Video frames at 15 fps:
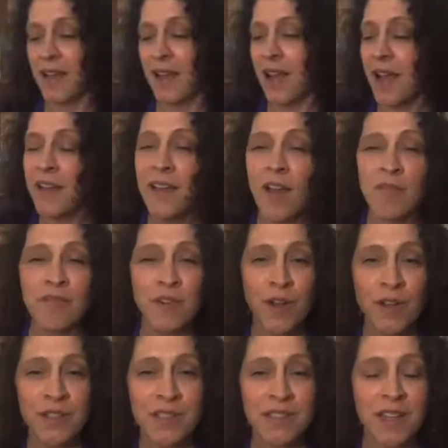I love
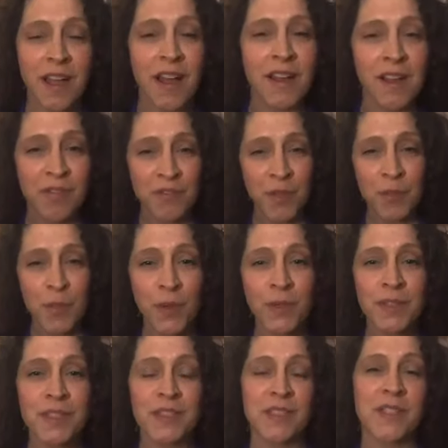Roz. I love your
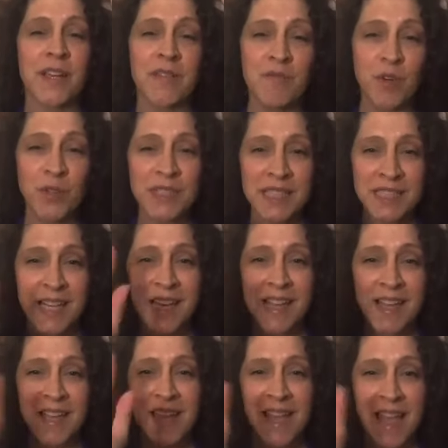books. And Roz is
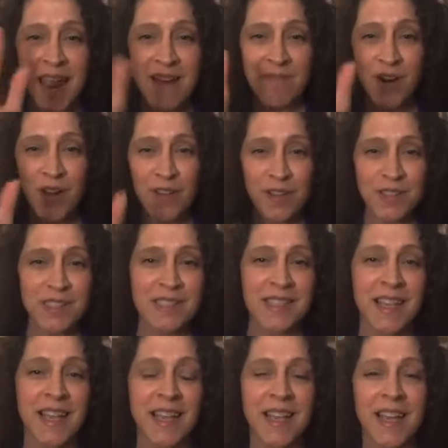here. Hey, Roz.
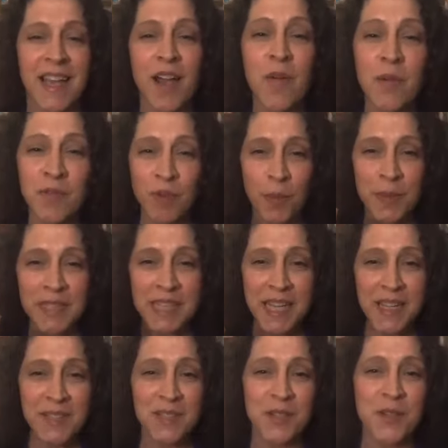Oh, and Robin's
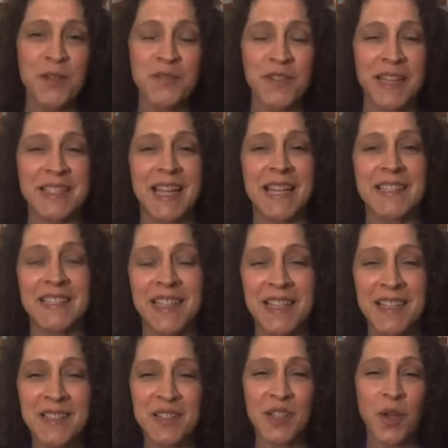here too.
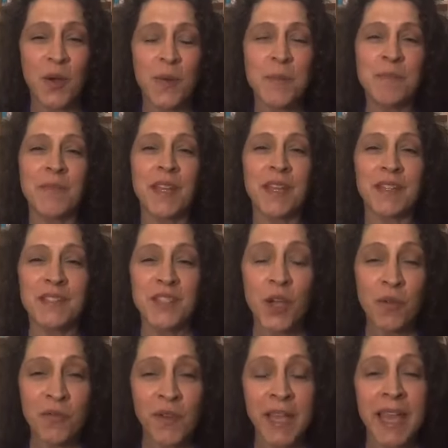Fantastic. So
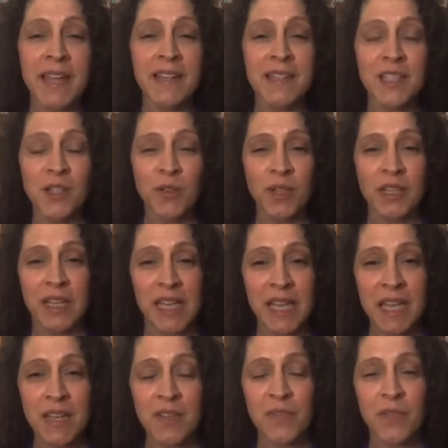don't forget, you can
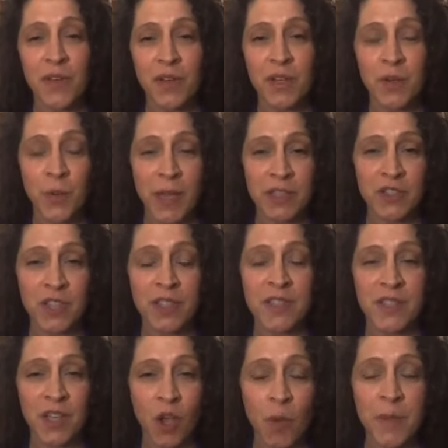leave questions
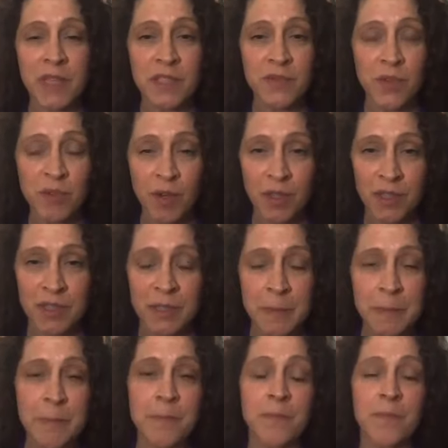and comments for Roz
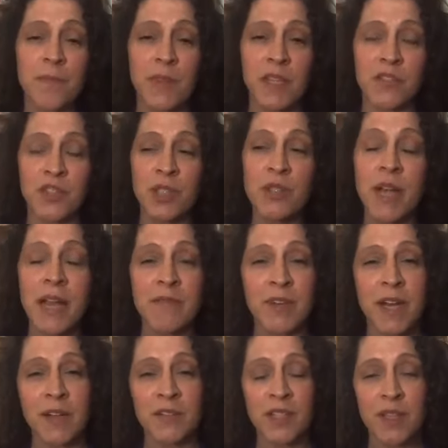and she'll get
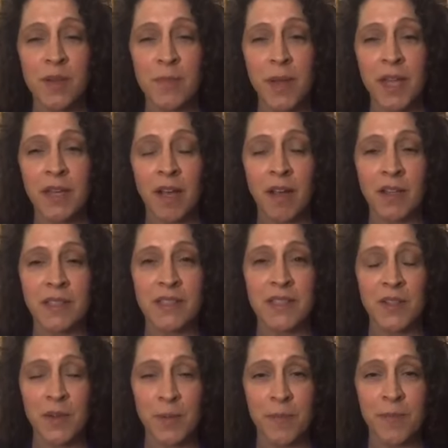round to them and
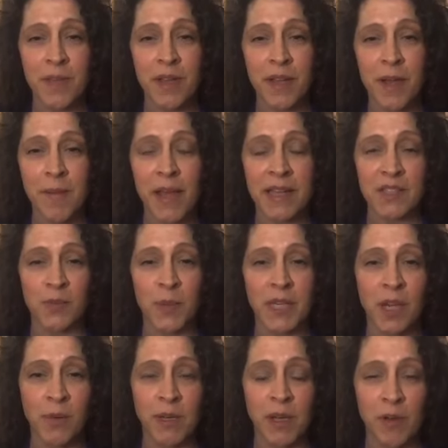answer them as we
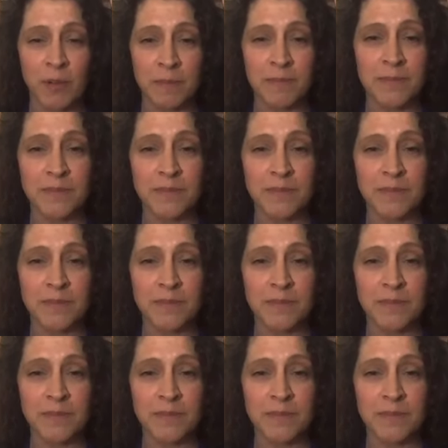go along.